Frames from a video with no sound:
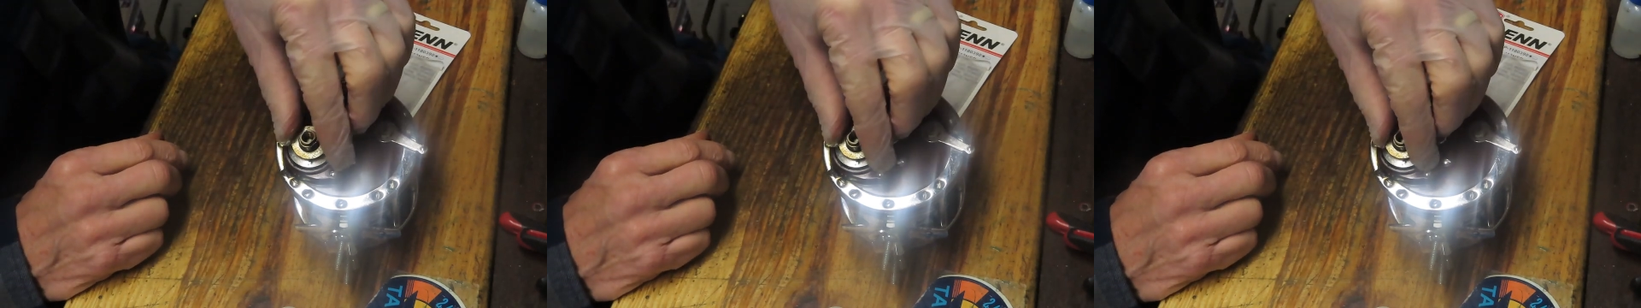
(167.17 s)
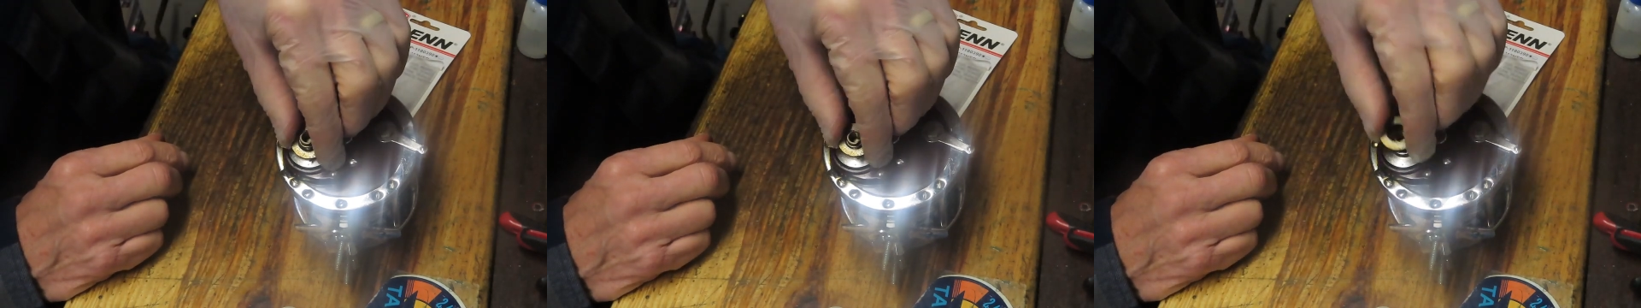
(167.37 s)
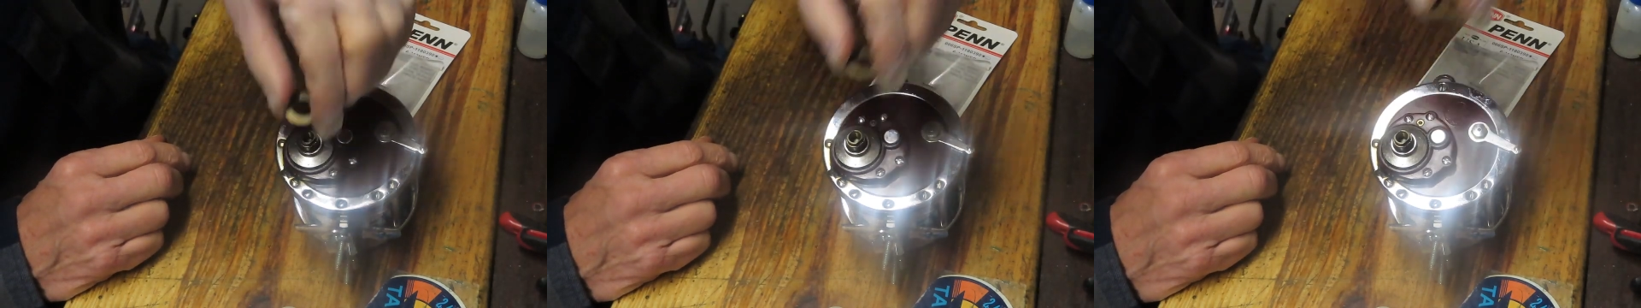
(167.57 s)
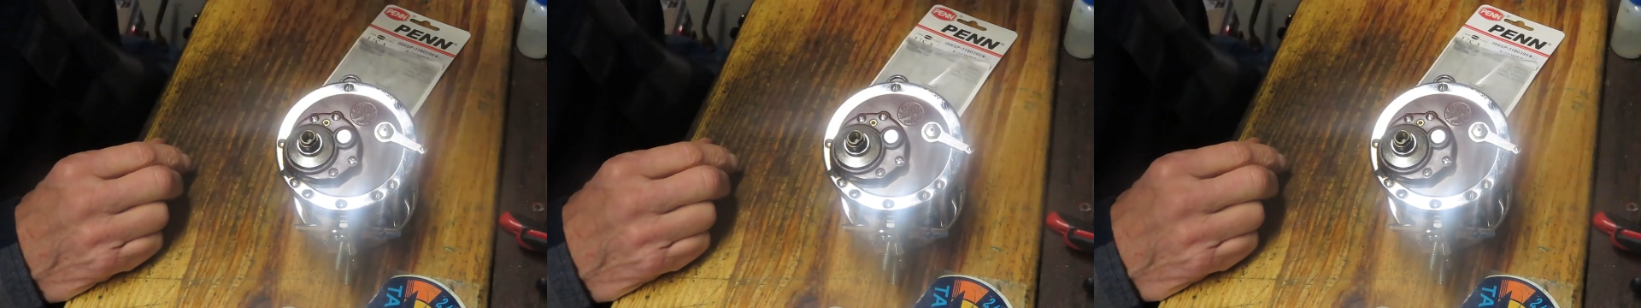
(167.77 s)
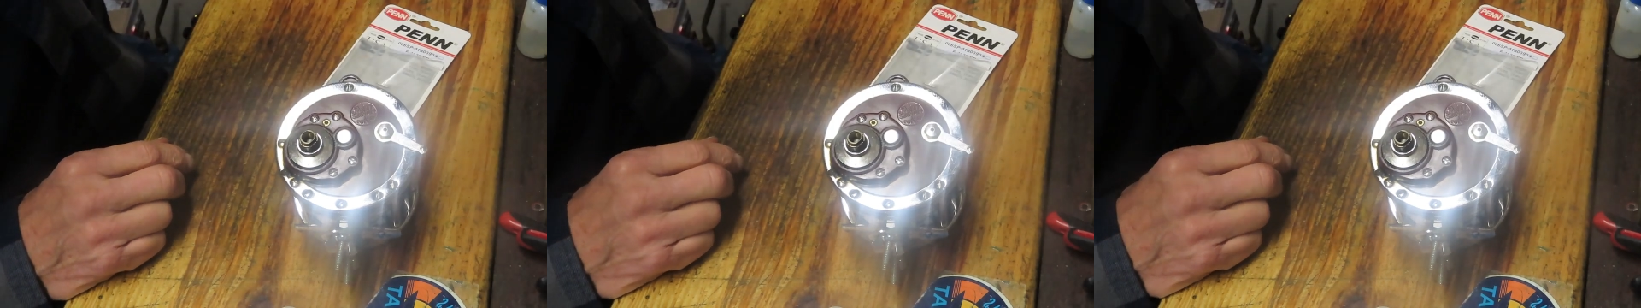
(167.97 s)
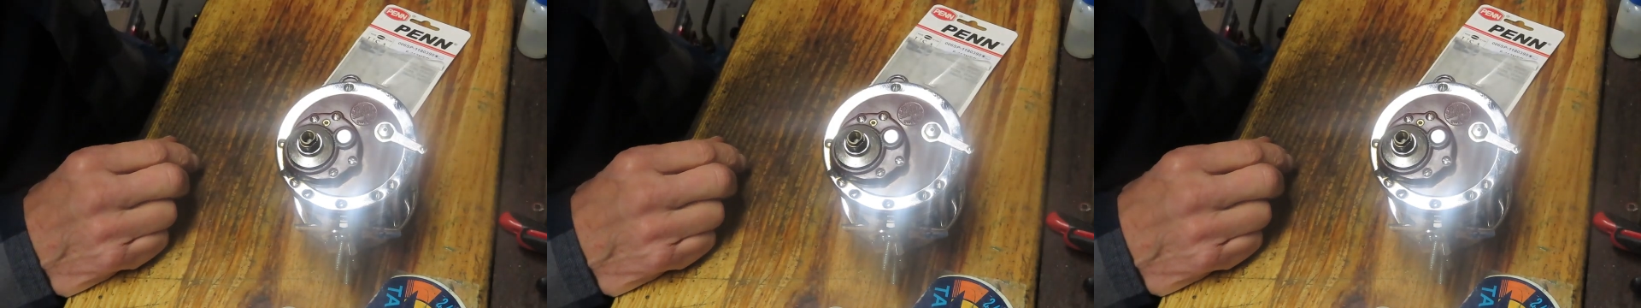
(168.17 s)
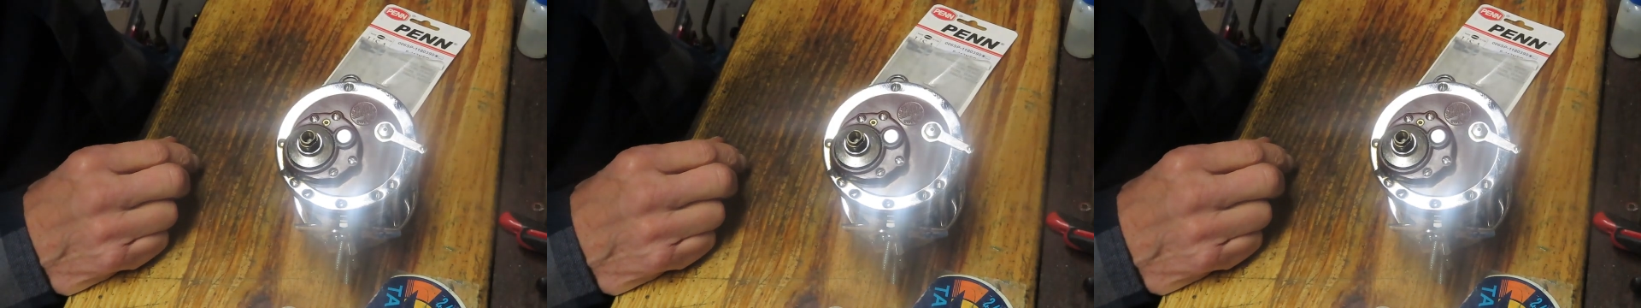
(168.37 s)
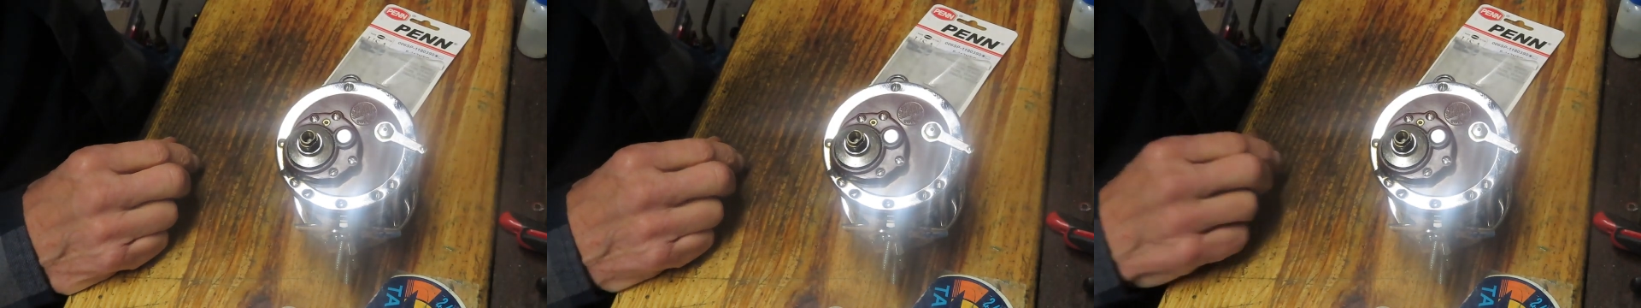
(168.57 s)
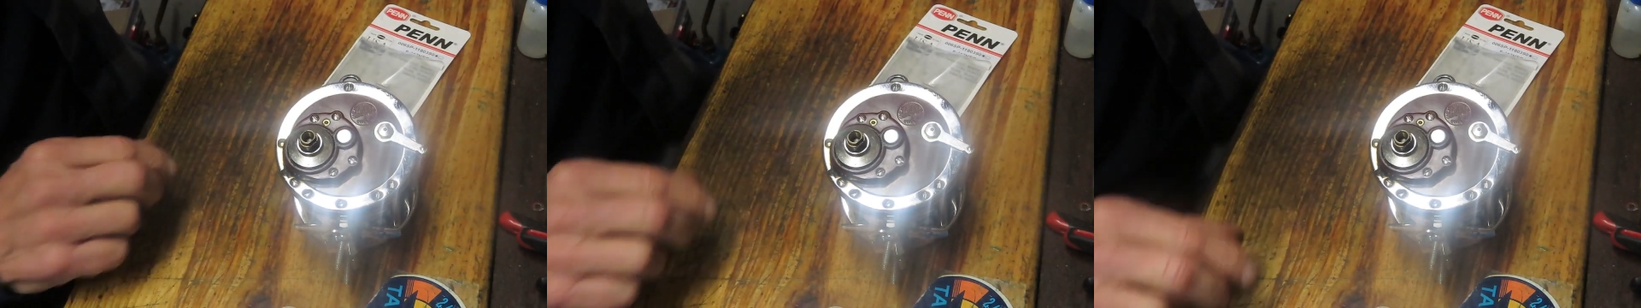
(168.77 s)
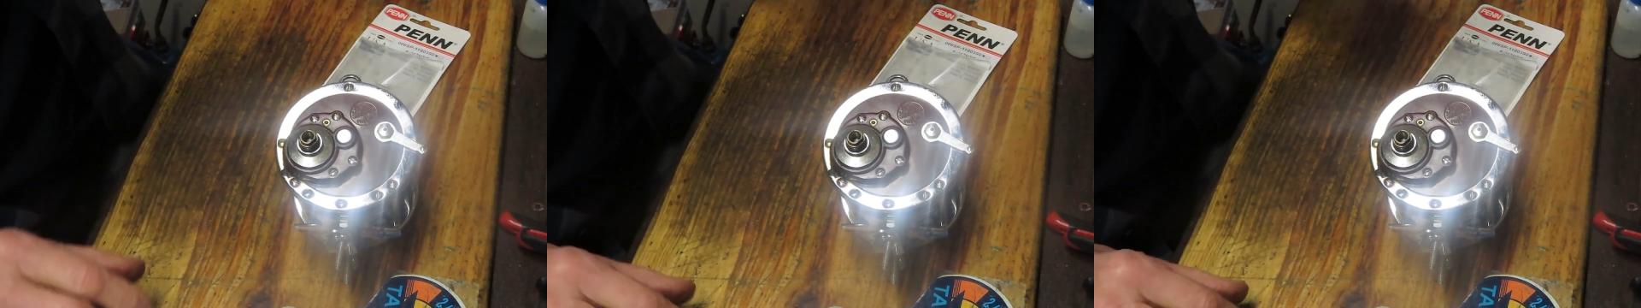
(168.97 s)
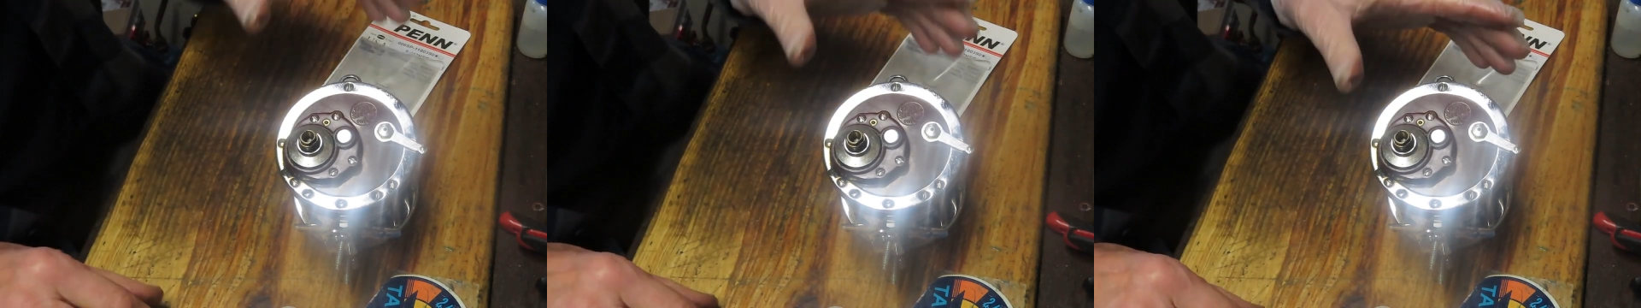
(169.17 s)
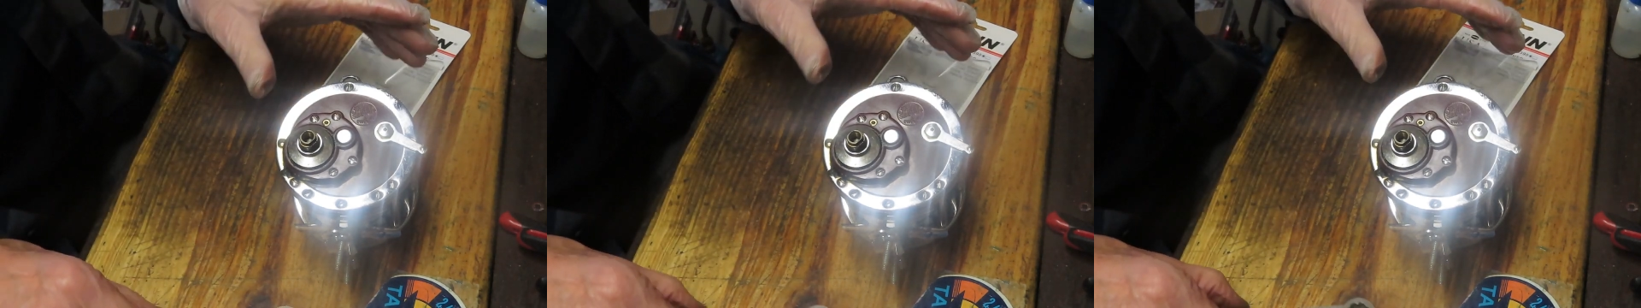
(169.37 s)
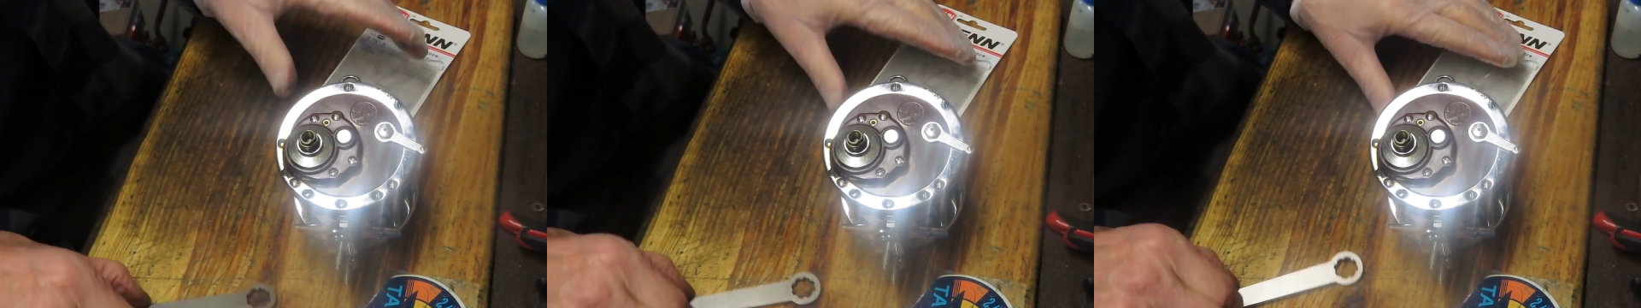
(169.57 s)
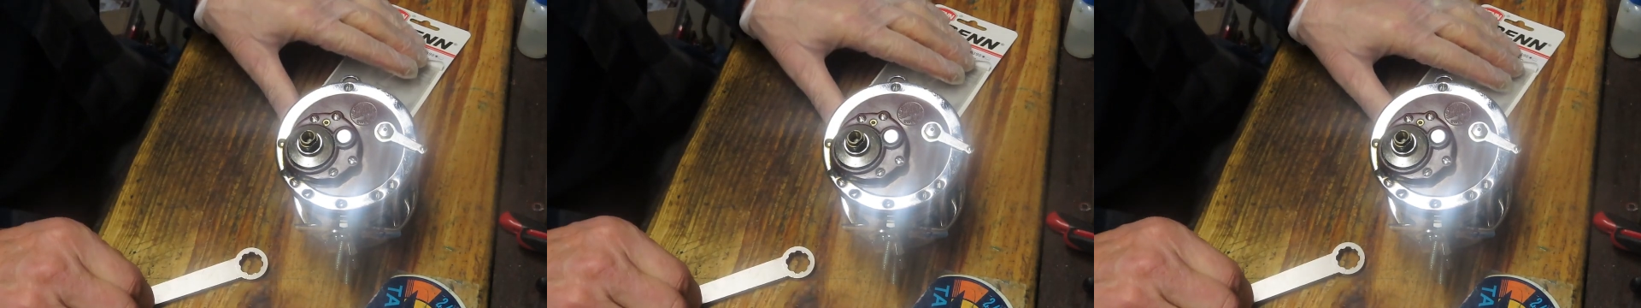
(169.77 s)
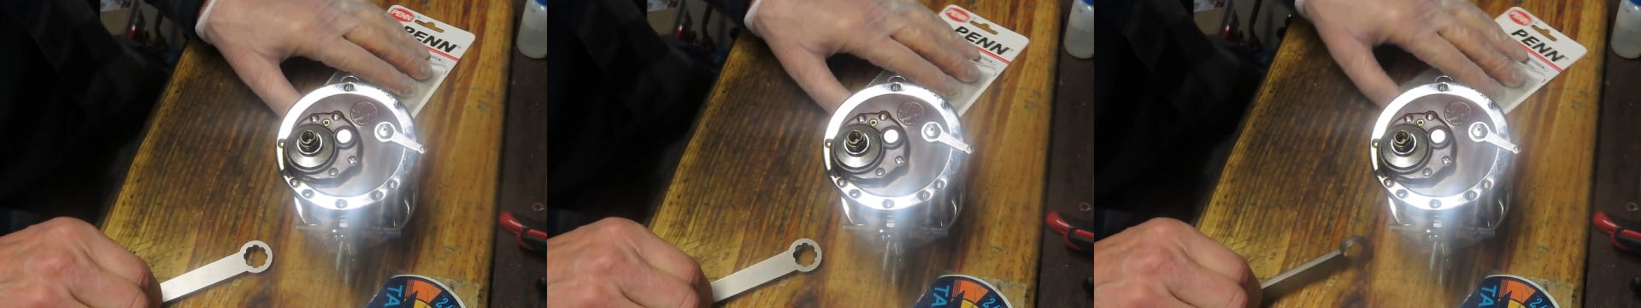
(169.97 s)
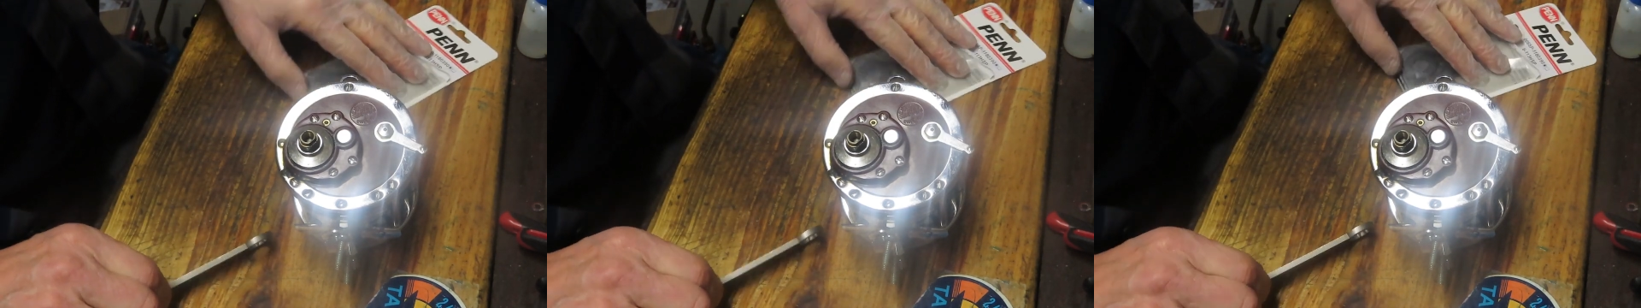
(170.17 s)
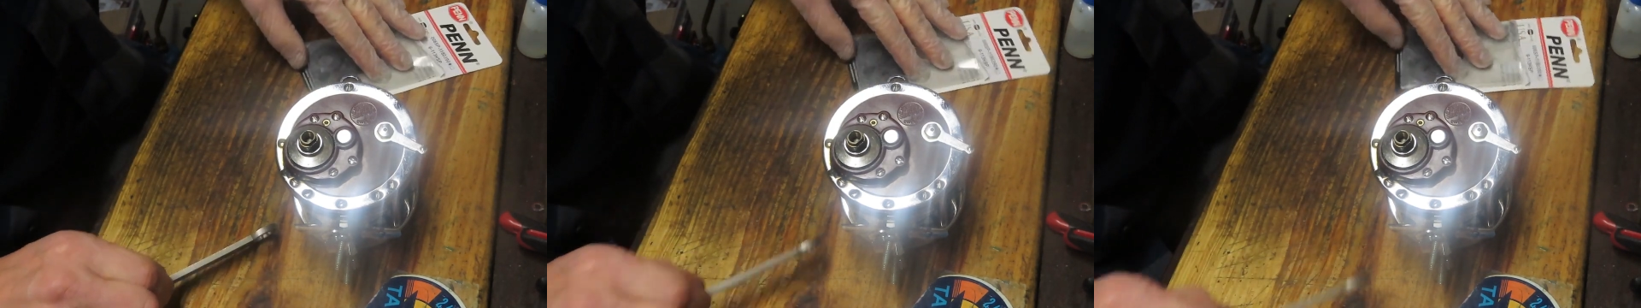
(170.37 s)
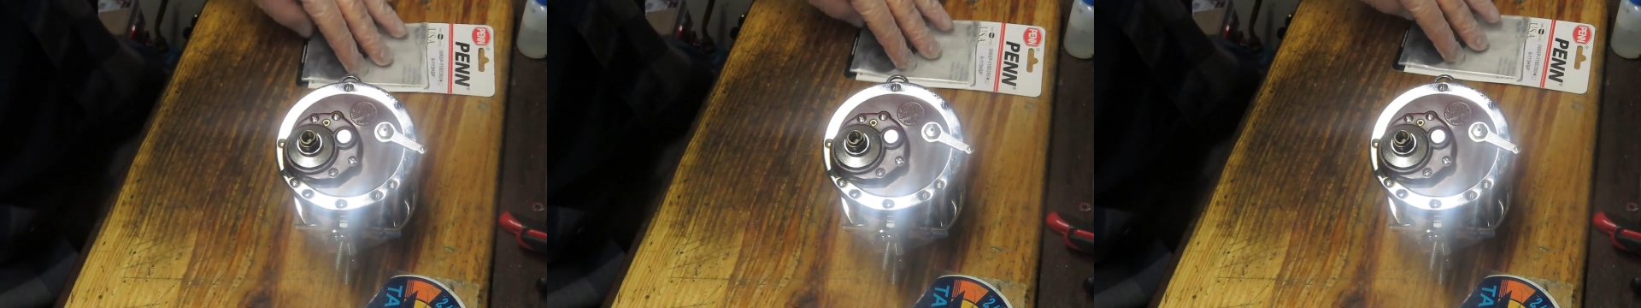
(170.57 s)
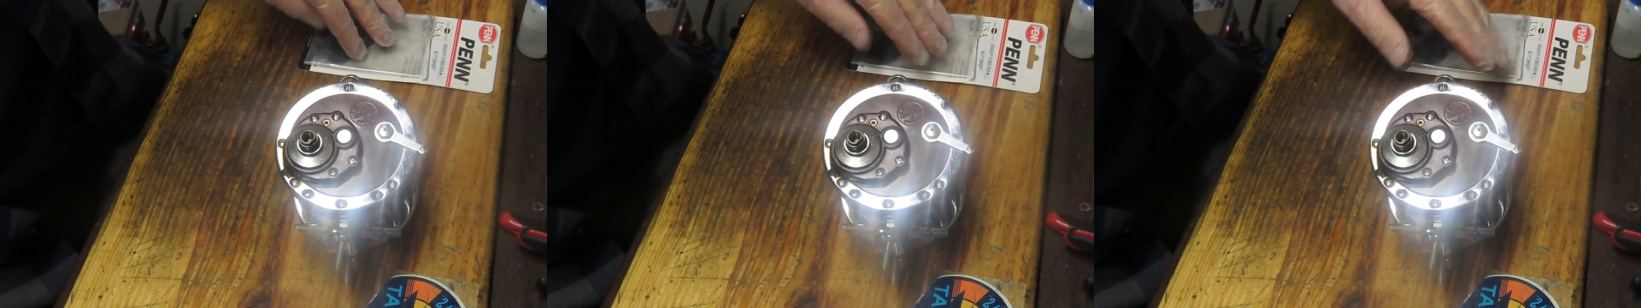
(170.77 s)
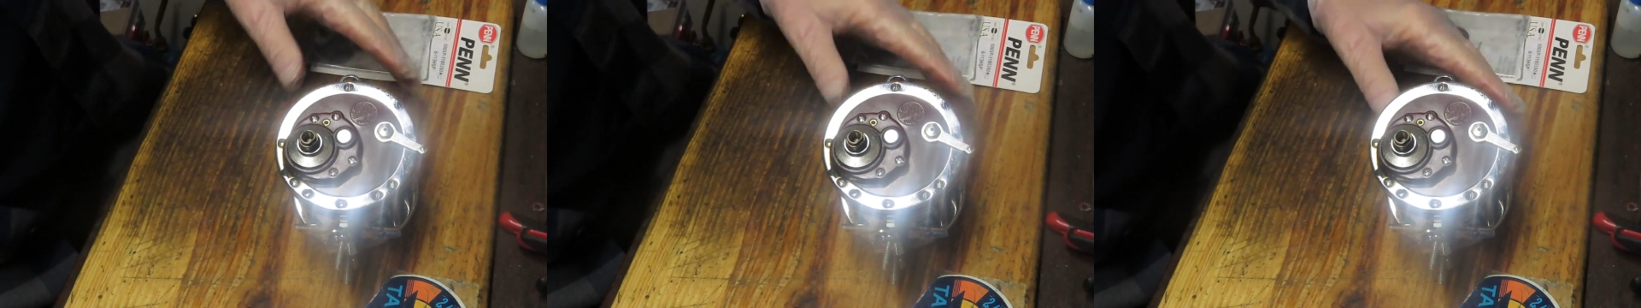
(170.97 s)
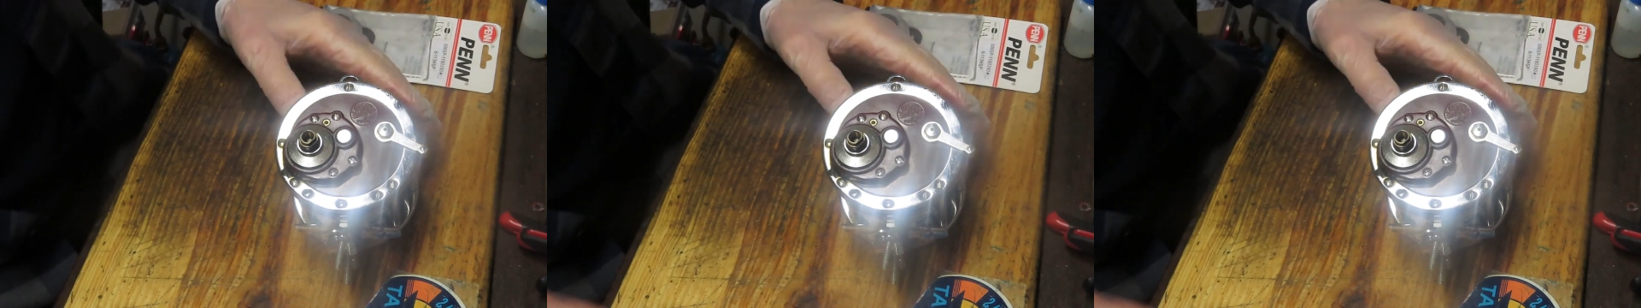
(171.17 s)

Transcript: [unreadable: no face in view]